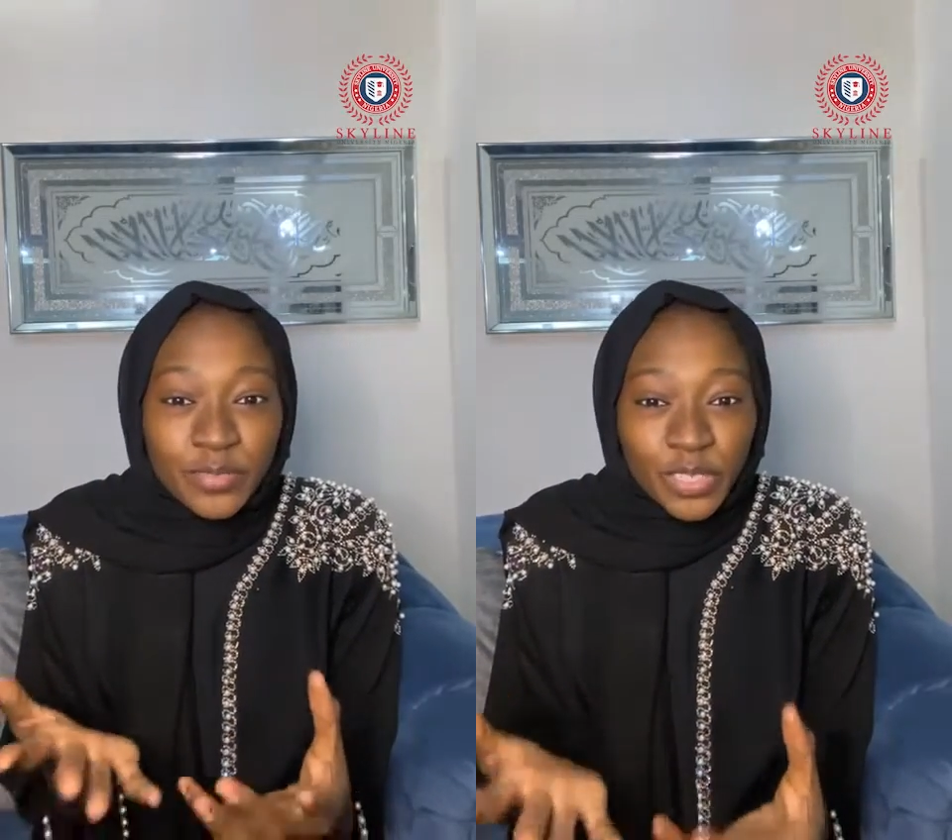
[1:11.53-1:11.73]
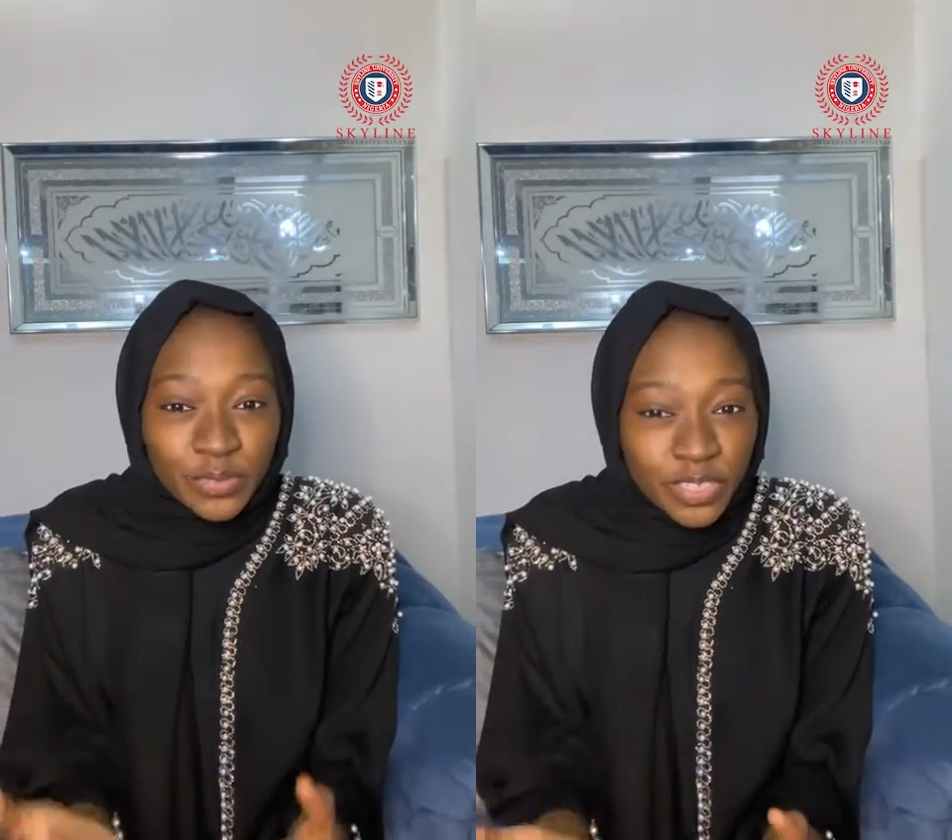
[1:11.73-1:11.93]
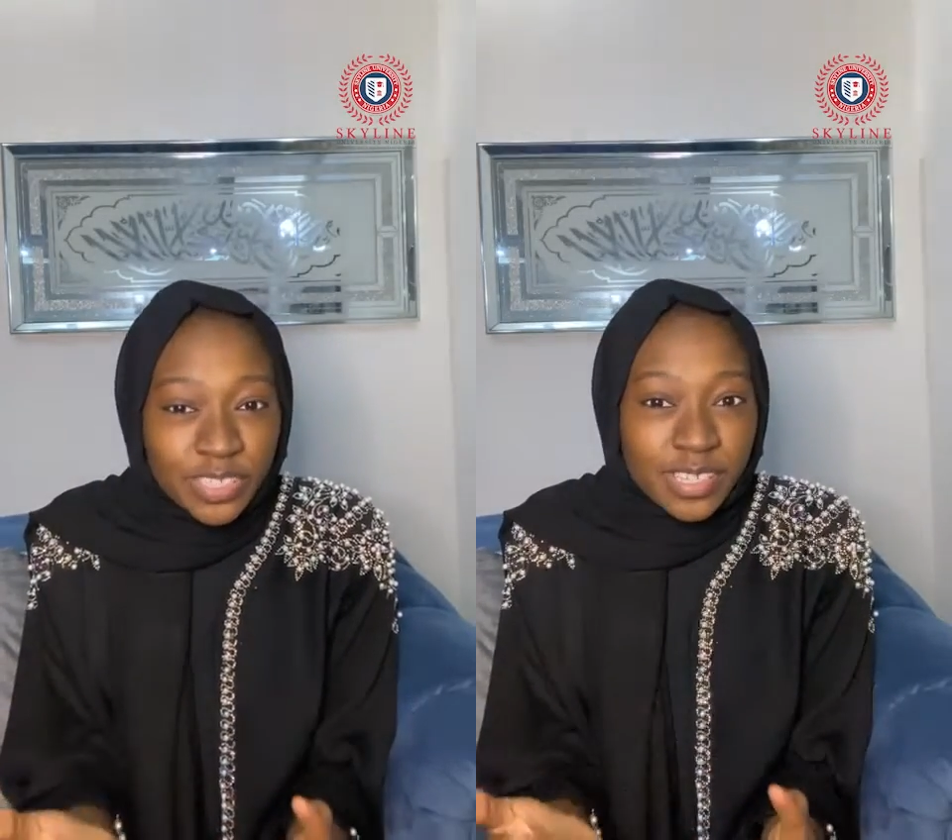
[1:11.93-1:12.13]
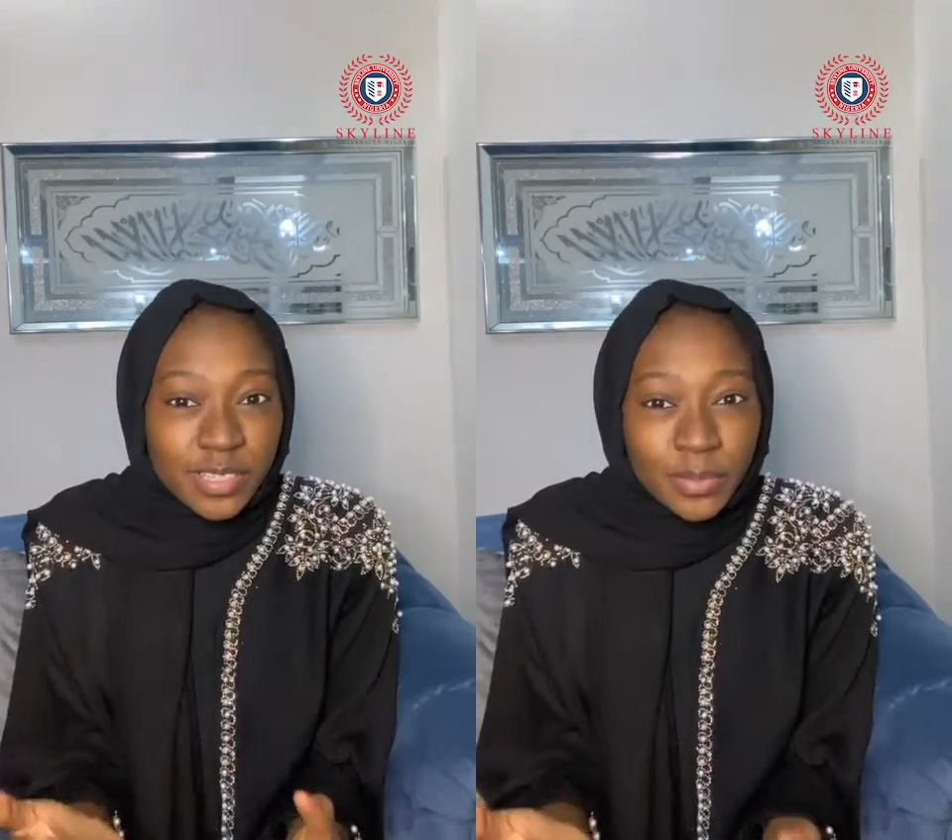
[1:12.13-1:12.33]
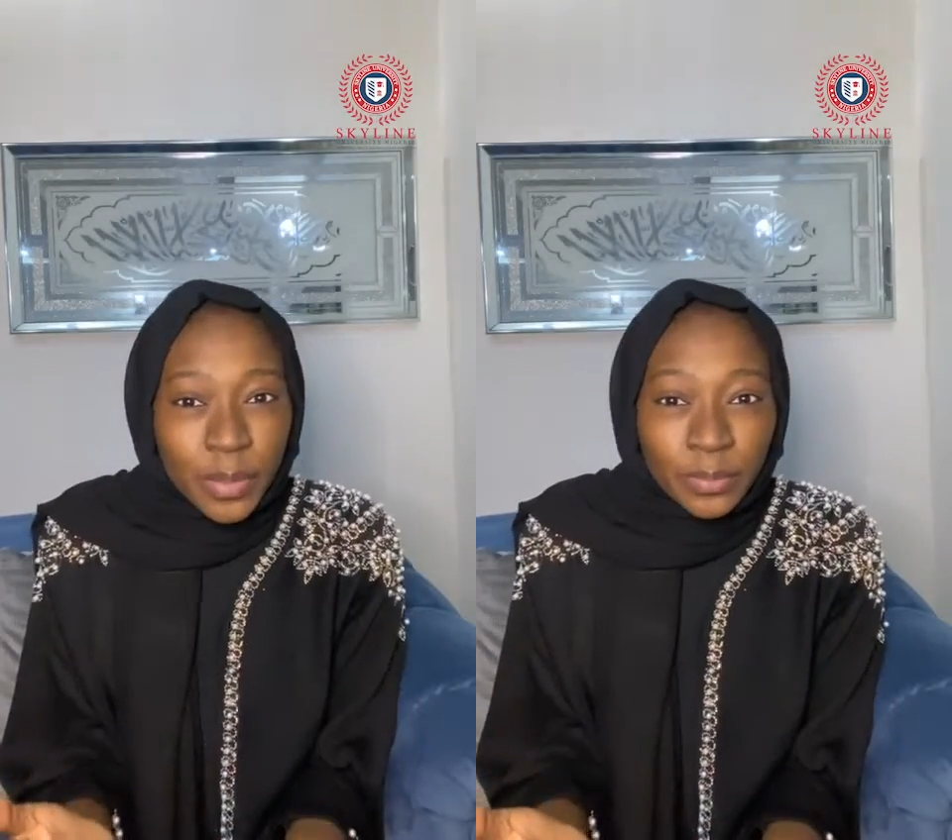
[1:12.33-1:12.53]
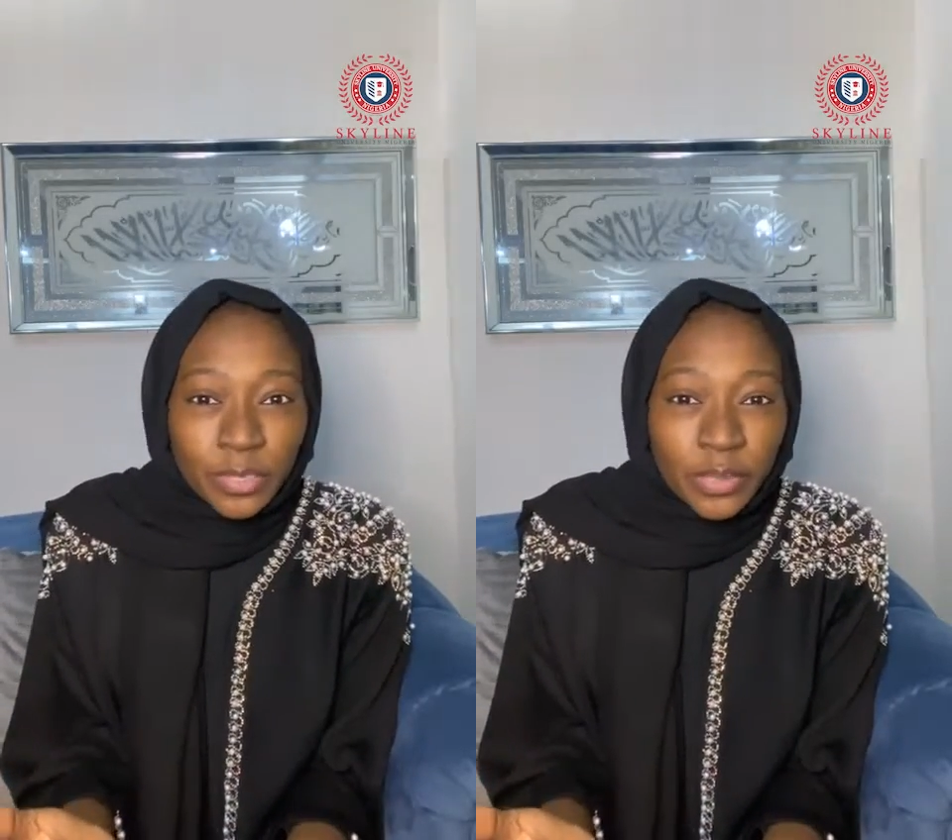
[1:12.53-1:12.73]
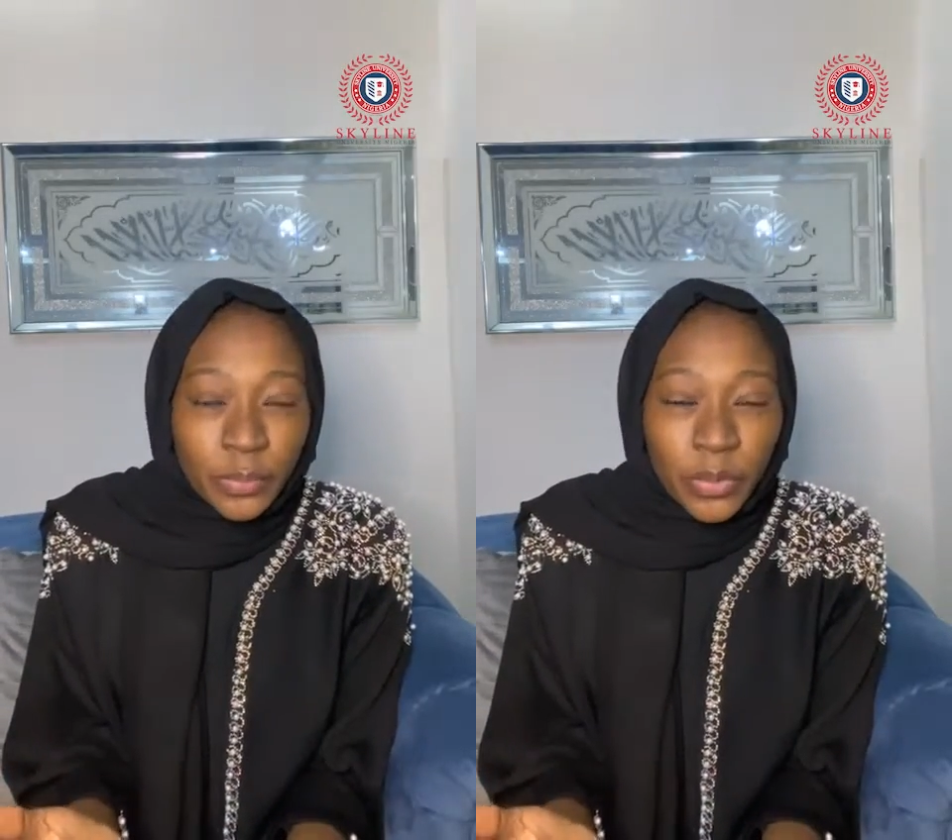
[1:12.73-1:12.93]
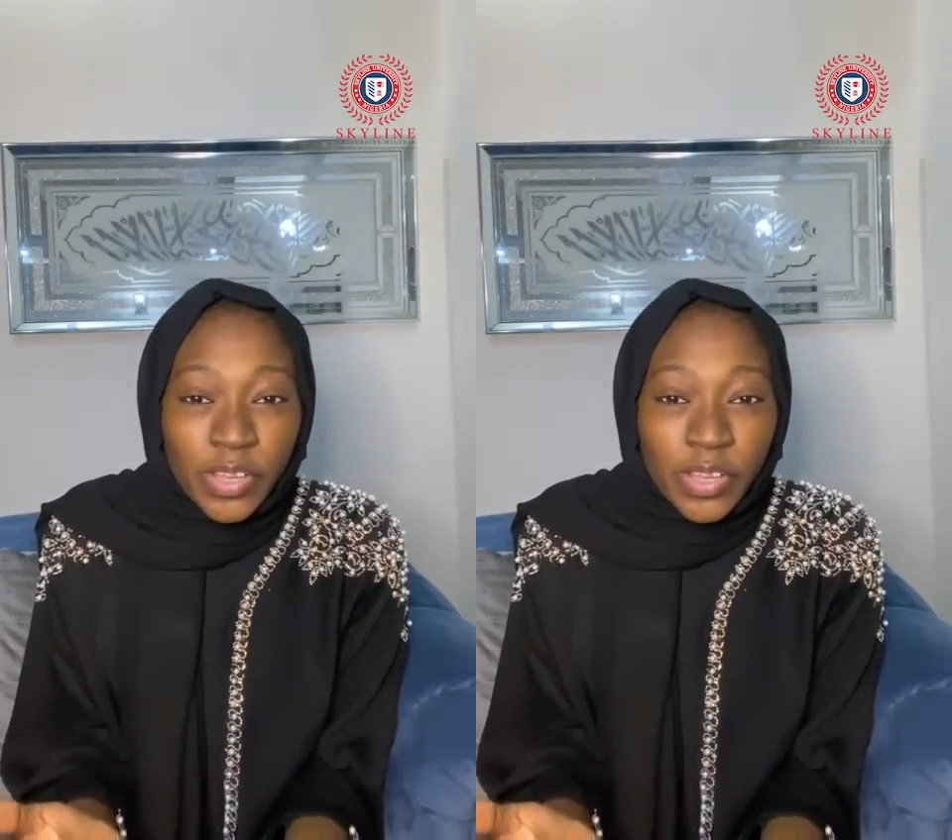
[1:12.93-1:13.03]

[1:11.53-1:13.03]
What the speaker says: university to be employable.